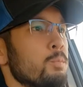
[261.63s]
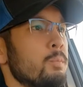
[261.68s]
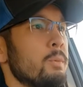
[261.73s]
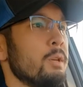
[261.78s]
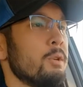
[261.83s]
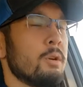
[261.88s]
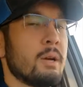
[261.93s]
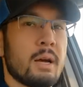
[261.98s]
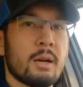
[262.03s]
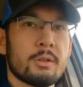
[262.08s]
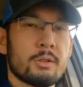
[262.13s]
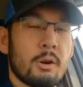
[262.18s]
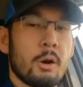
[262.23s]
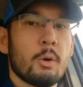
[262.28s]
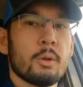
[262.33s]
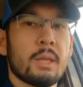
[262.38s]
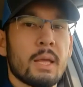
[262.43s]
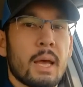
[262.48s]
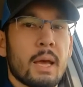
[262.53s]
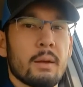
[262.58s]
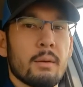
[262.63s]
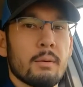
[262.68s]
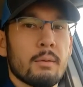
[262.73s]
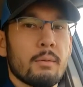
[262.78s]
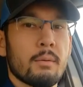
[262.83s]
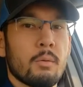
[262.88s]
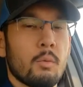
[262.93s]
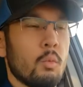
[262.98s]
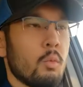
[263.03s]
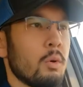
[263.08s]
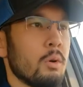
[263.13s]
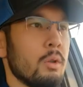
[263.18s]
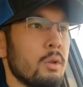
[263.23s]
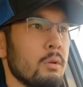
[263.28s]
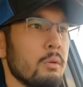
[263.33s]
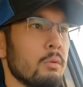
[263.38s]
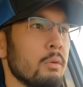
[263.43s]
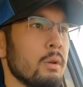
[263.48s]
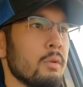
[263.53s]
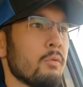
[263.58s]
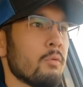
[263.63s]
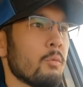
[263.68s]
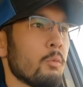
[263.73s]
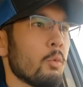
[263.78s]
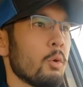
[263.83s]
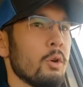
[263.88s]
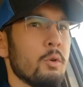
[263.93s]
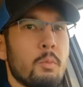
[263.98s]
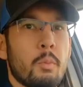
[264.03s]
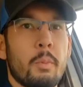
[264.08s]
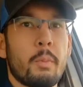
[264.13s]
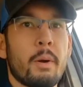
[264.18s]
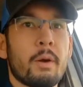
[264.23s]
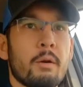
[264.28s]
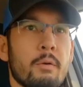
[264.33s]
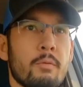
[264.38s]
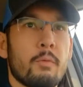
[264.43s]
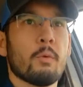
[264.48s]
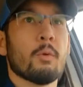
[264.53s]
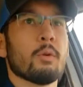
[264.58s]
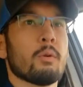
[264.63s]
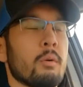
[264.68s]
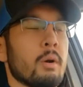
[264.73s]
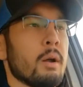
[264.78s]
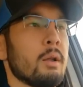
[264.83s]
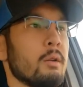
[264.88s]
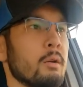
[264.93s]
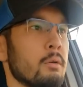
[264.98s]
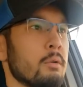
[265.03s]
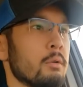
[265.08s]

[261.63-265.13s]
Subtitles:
you got to start with that. What are you preparing for, right?